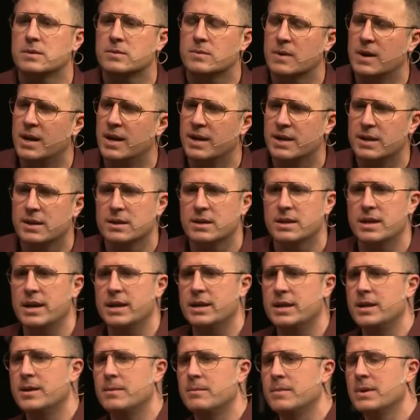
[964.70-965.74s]
That's right.
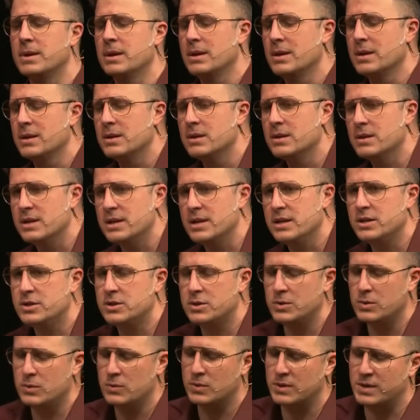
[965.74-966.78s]
Let Him lead
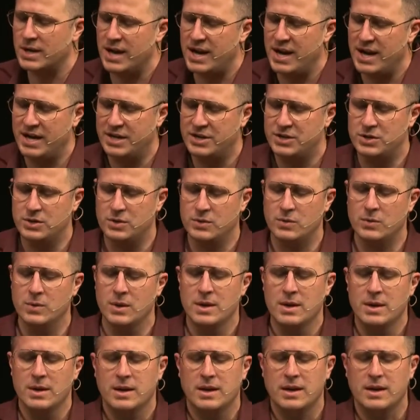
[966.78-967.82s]
you, guide you
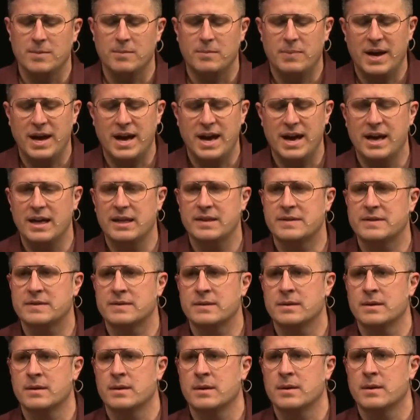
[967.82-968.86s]
in paths.
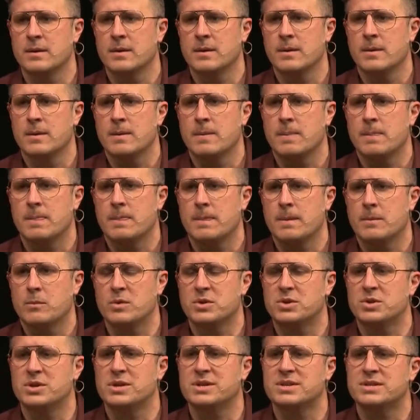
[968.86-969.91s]
I
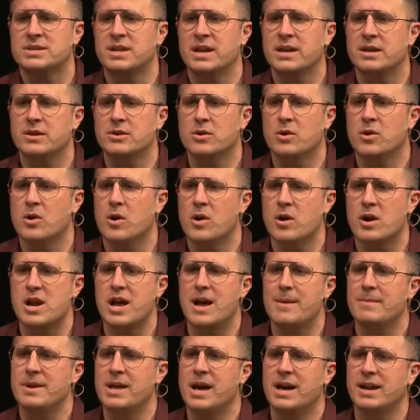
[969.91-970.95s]
want you to say in your heart,
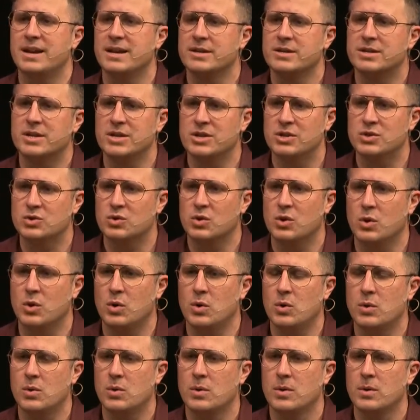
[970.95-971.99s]
I'm not in
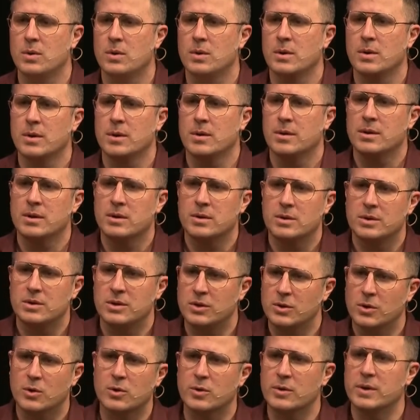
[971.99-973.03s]
control.
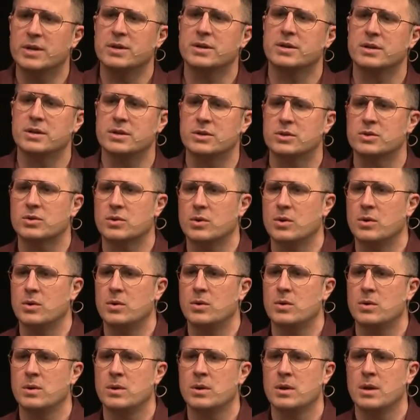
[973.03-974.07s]
You're in control.
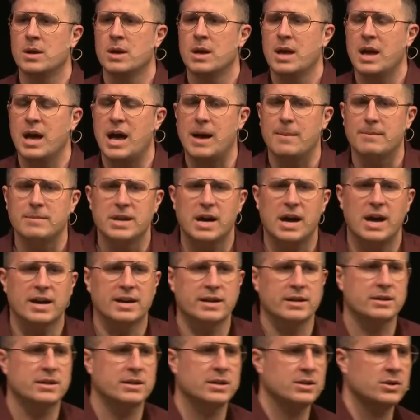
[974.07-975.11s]
I'm not
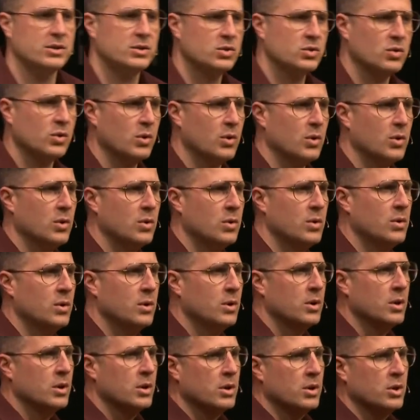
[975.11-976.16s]
in control.
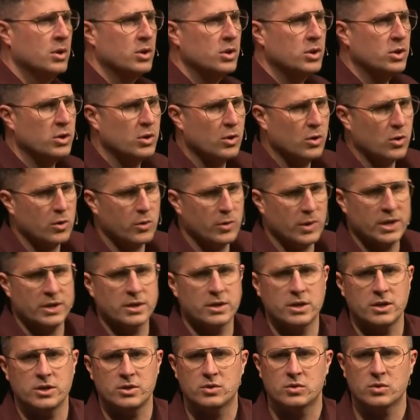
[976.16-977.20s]
You're in
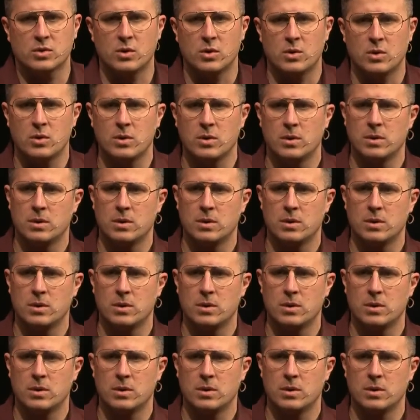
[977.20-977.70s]
control.